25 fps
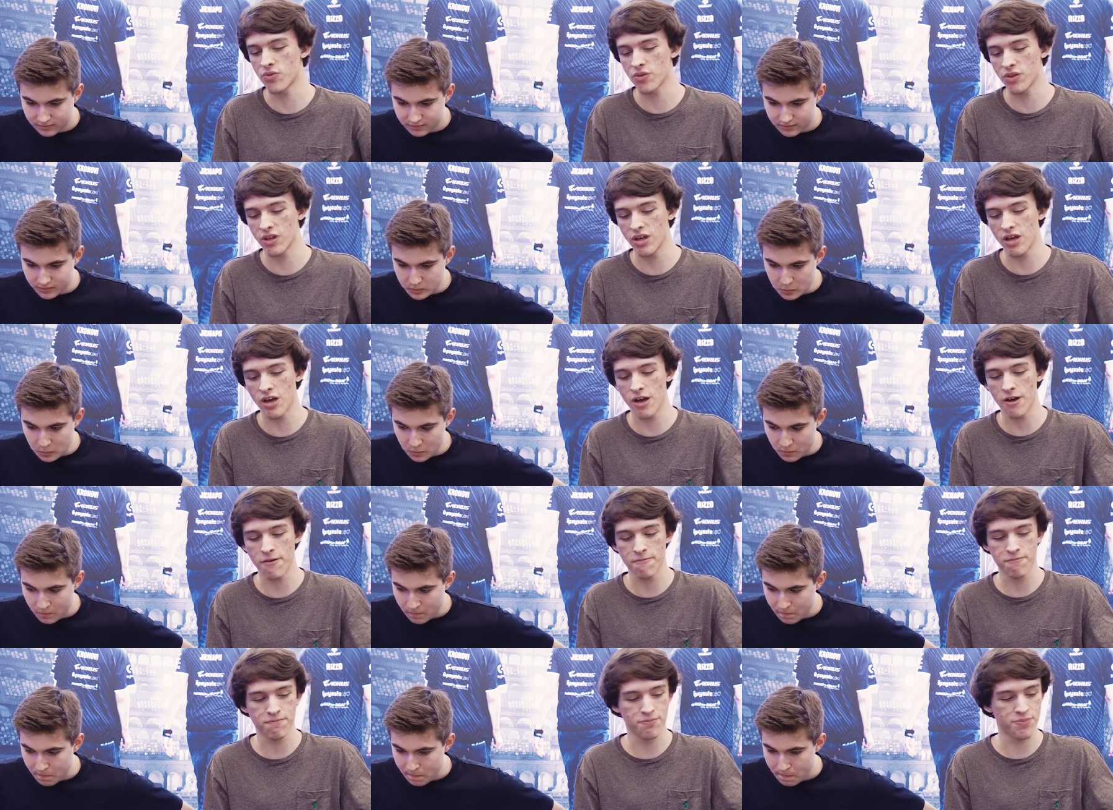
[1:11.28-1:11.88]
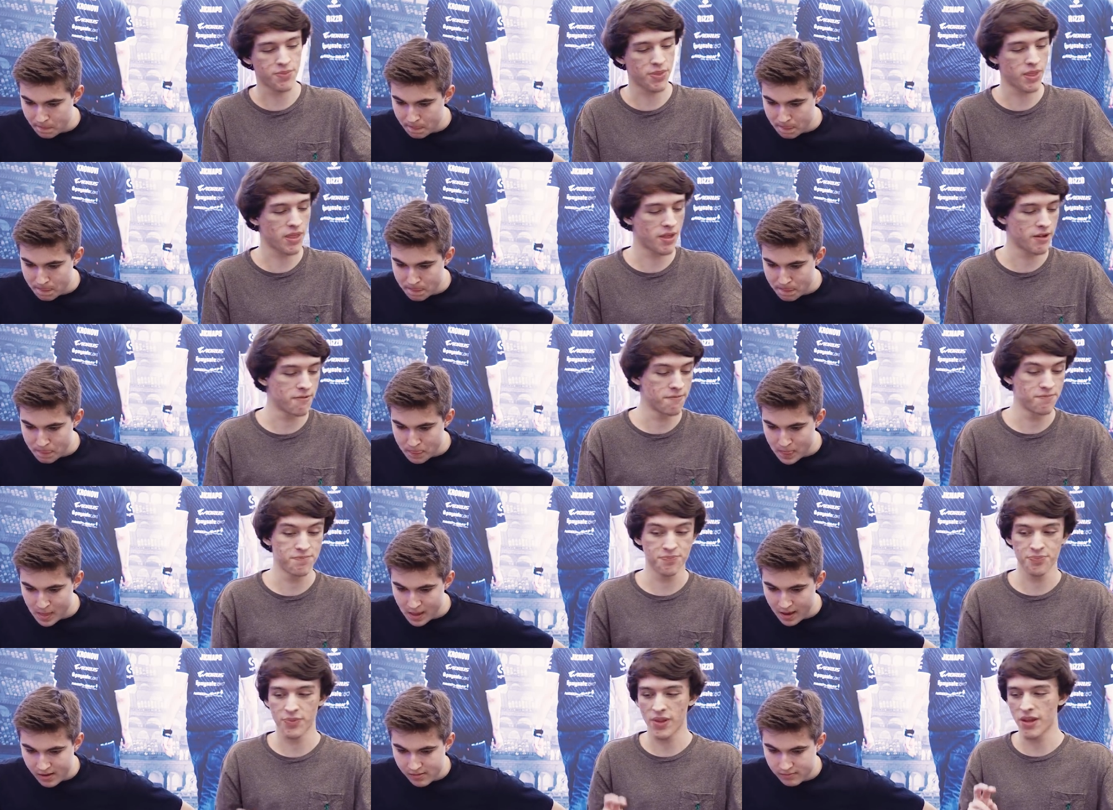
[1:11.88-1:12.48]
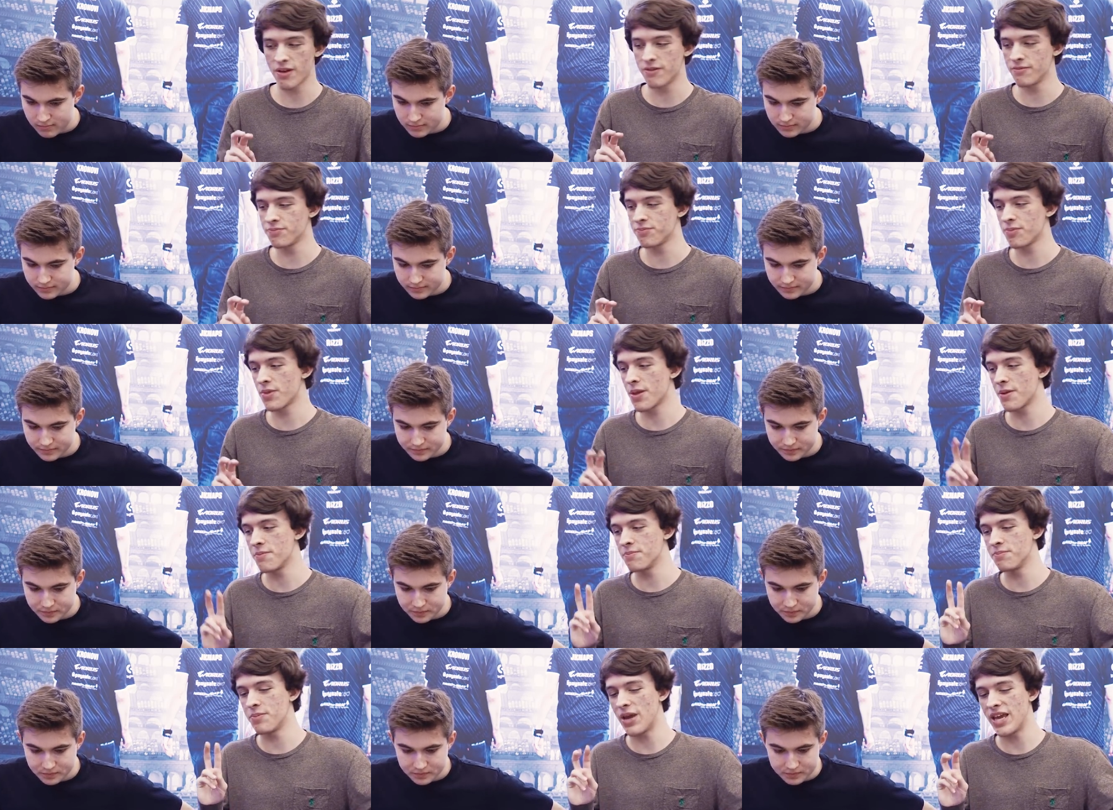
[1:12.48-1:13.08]
Speaker 1: for the uh,
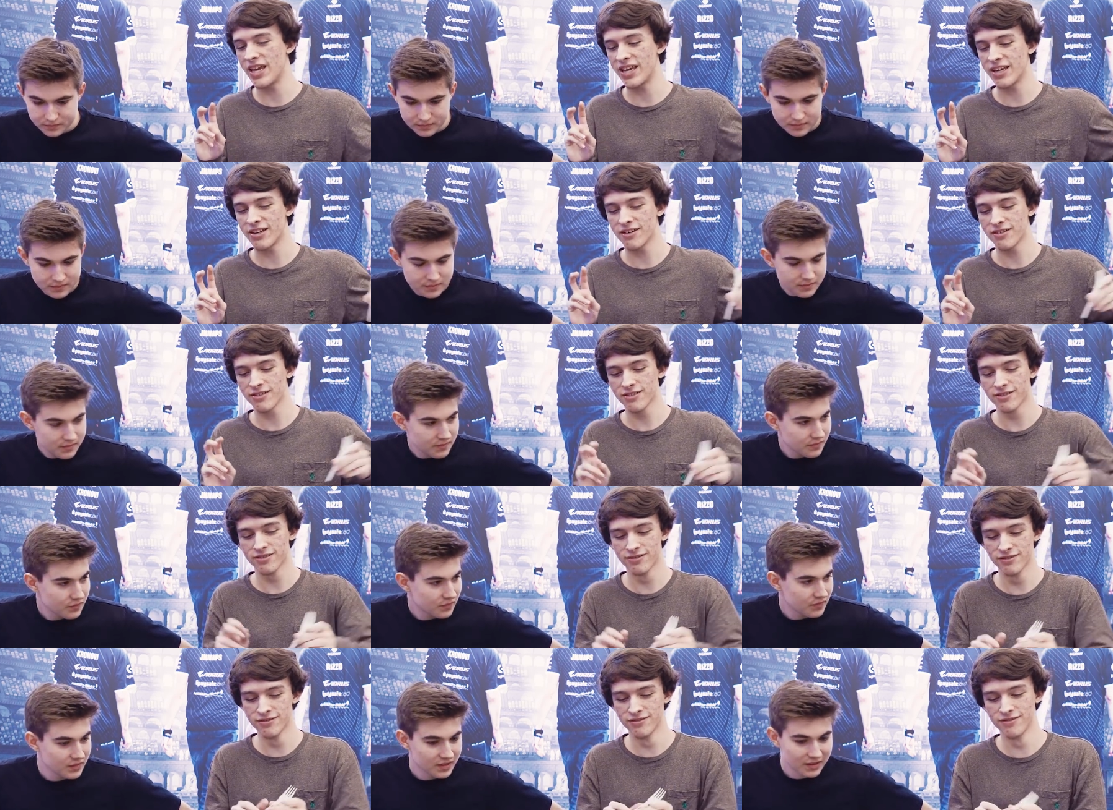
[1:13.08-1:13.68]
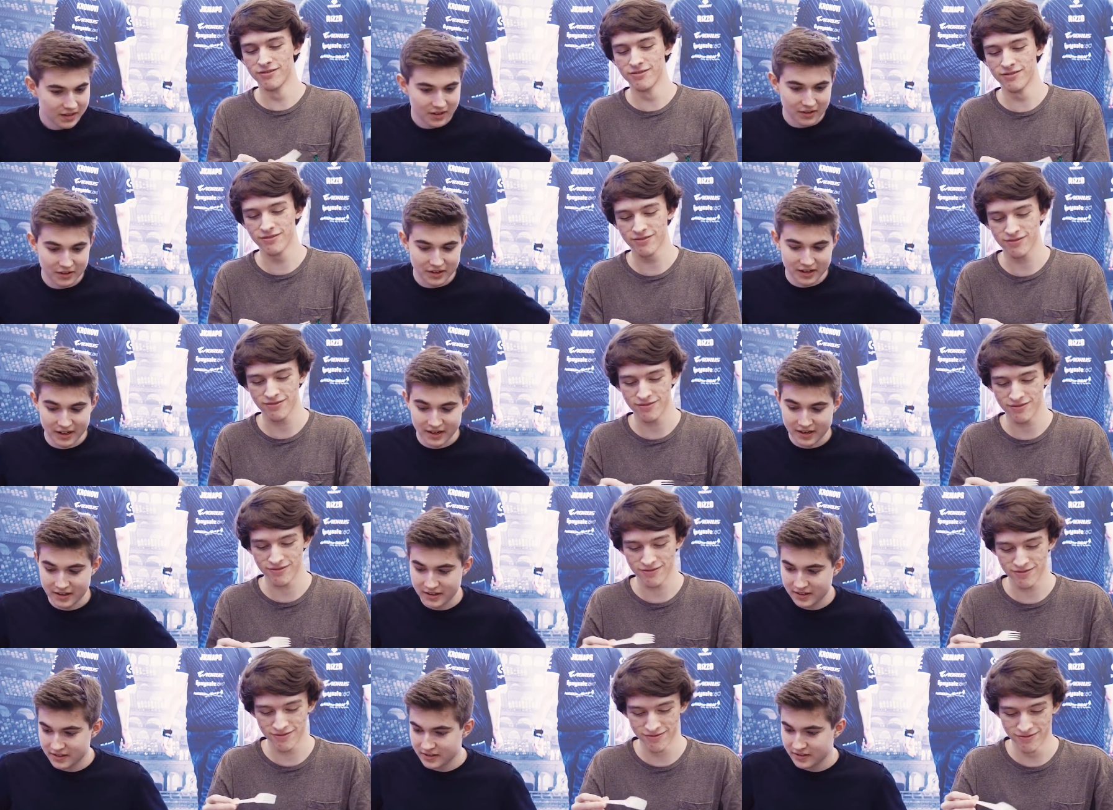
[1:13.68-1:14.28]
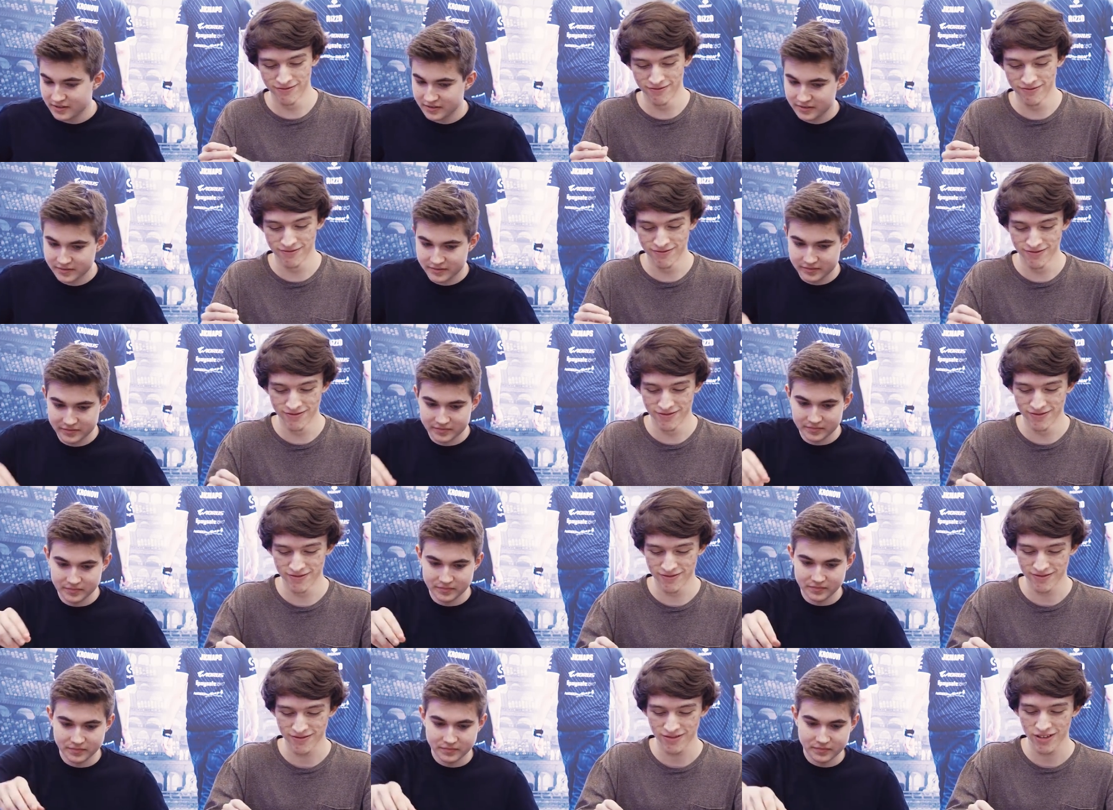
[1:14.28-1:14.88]
bacon? Oh yeah.
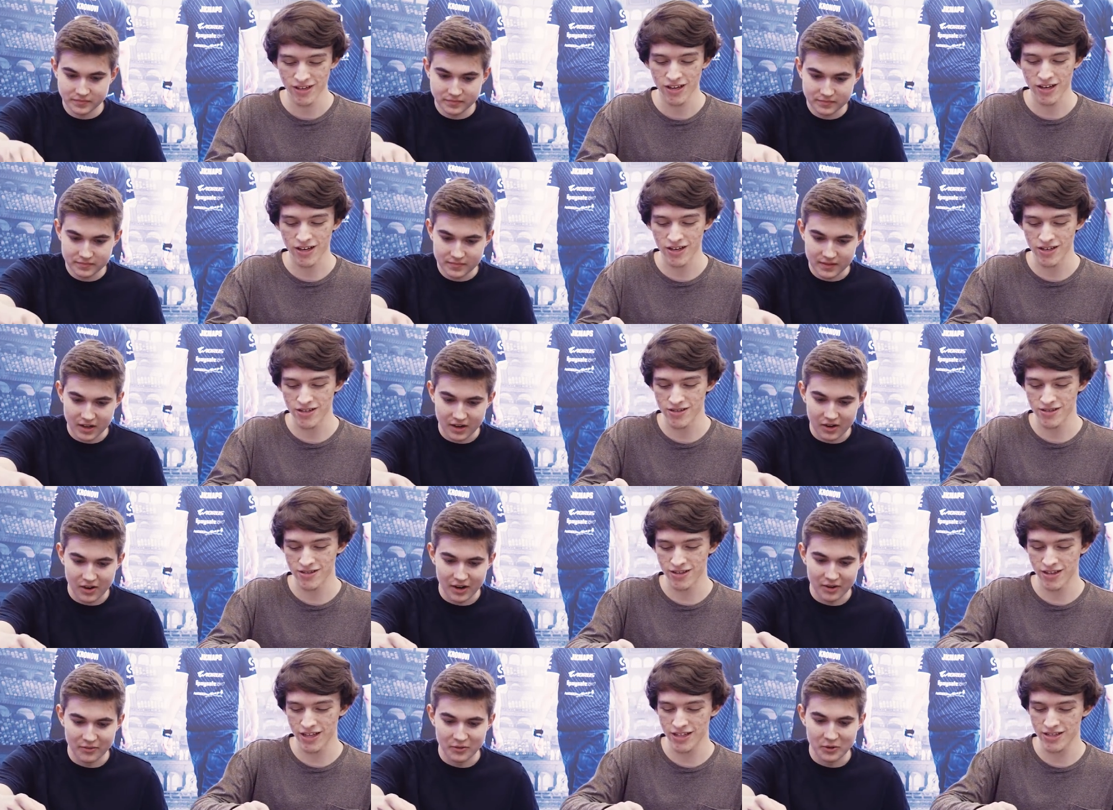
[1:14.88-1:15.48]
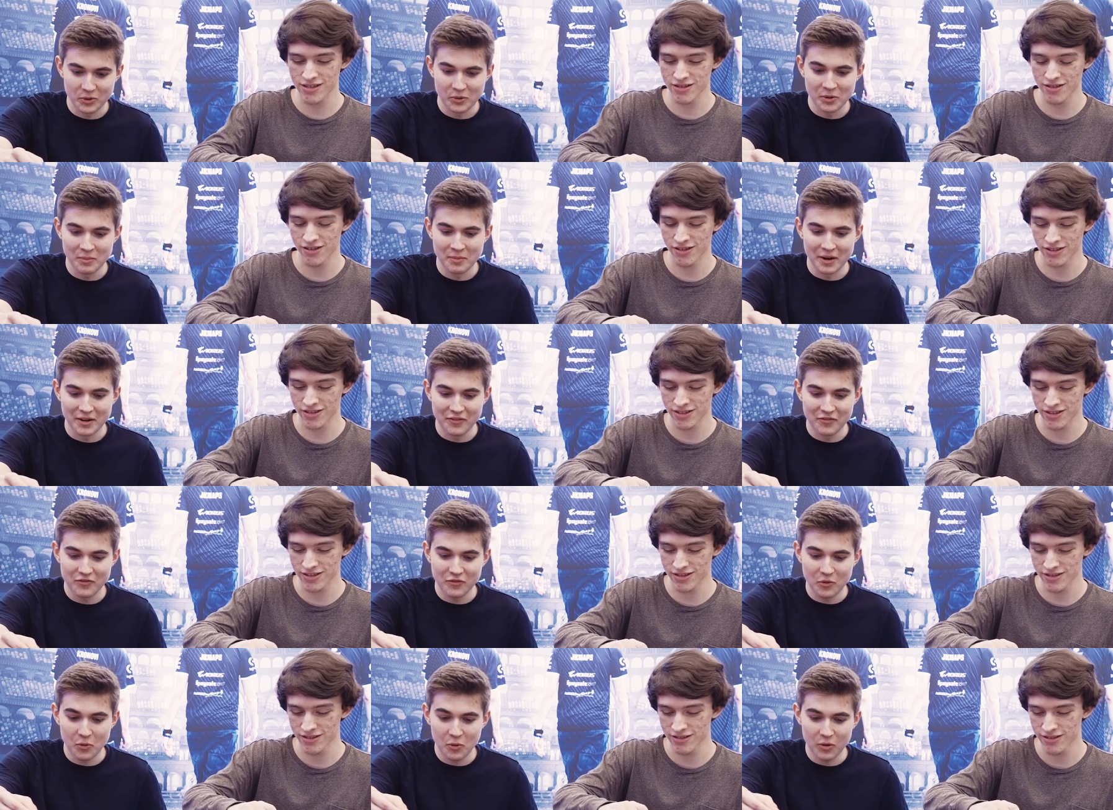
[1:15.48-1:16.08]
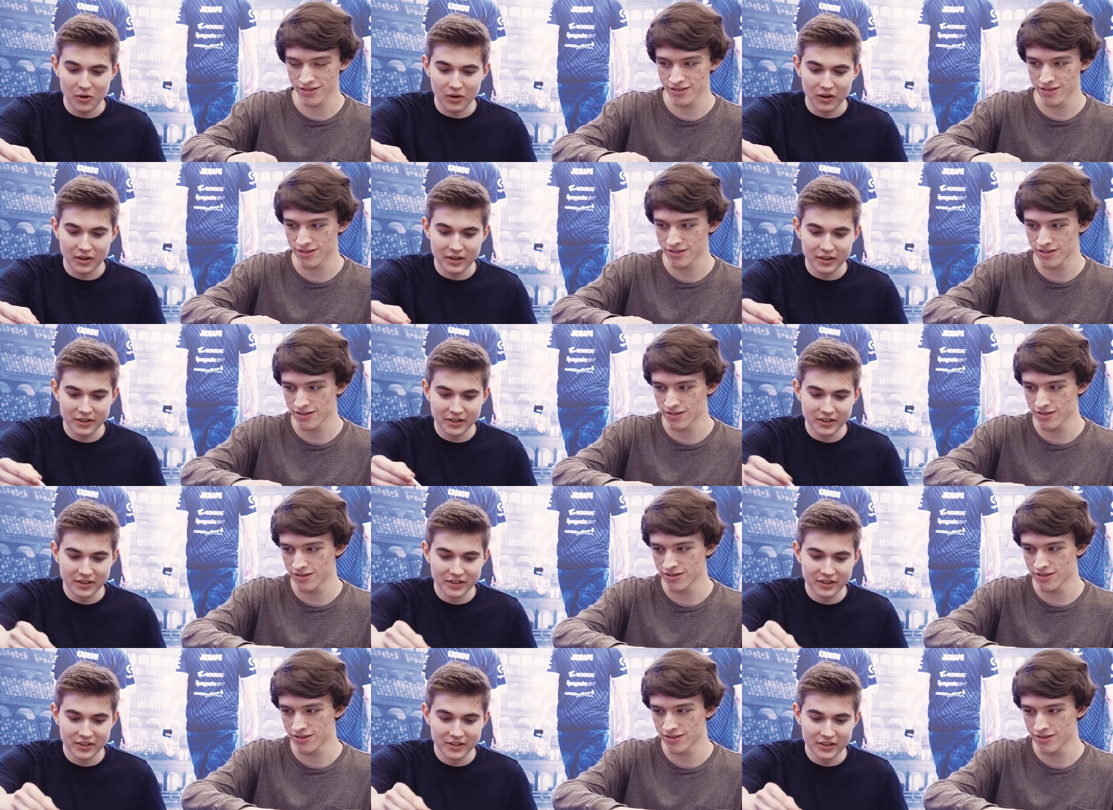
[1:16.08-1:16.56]
Cause oh, I ruined looks... my fork.